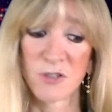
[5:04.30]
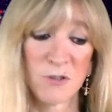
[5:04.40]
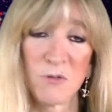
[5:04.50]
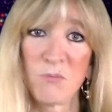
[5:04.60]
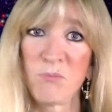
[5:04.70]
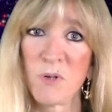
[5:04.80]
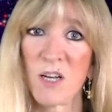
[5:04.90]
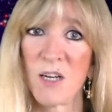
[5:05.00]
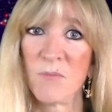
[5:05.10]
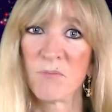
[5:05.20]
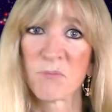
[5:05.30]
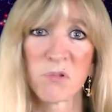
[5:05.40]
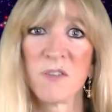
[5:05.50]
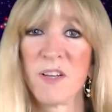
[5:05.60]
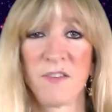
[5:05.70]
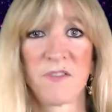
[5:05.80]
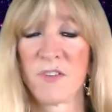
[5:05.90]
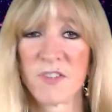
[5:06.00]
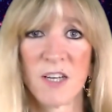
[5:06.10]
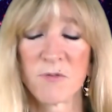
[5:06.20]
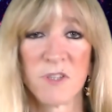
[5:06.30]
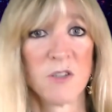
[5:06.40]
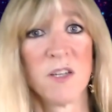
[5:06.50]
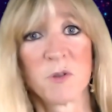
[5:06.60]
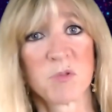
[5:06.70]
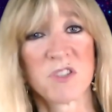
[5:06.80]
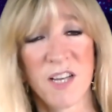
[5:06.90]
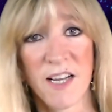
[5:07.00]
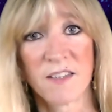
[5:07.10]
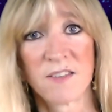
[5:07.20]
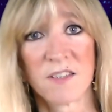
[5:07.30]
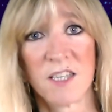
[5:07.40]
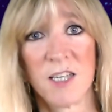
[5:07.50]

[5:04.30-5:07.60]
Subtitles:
to prevent the suffering, you have to protect